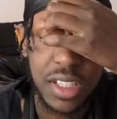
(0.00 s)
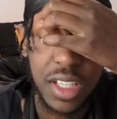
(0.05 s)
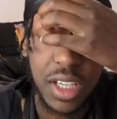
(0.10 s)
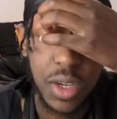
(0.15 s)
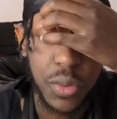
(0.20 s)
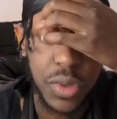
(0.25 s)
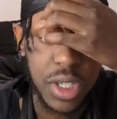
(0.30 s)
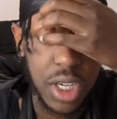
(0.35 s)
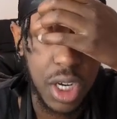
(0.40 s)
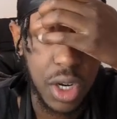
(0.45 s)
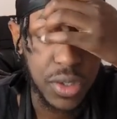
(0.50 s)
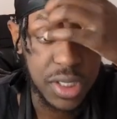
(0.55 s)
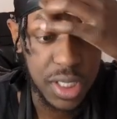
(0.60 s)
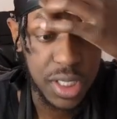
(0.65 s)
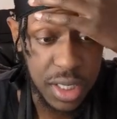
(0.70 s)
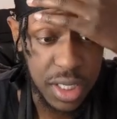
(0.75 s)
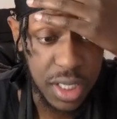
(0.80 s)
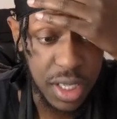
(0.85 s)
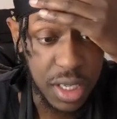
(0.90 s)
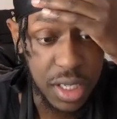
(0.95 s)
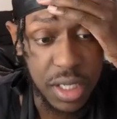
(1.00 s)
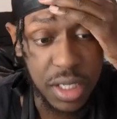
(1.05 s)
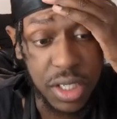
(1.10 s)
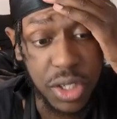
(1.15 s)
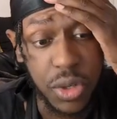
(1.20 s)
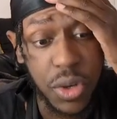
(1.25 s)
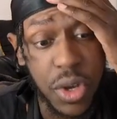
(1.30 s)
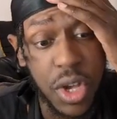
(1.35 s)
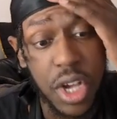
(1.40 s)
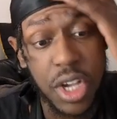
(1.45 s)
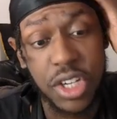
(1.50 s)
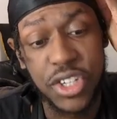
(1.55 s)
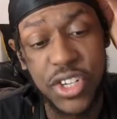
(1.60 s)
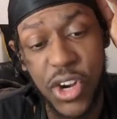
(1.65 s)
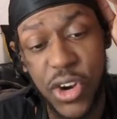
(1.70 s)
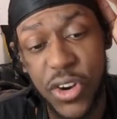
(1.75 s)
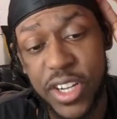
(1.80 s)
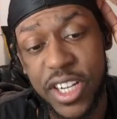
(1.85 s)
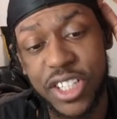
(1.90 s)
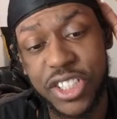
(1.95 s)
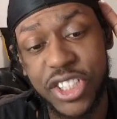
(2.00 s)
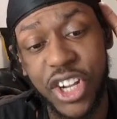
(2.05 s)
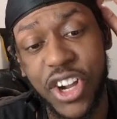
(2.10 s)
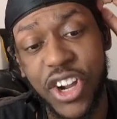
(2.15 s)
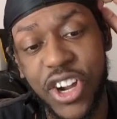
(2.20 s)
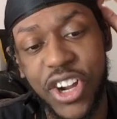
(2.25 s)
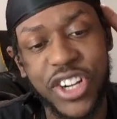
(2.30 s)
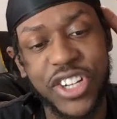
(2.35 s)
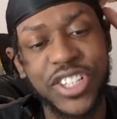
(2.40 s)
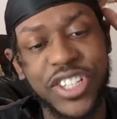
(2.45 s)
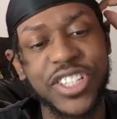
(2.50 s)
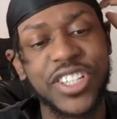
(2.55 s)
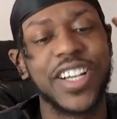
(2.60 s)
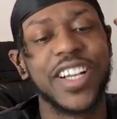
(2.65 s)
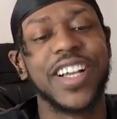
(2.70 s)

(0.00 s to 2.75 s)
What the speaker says: We know what Cynthia can do. During your turn,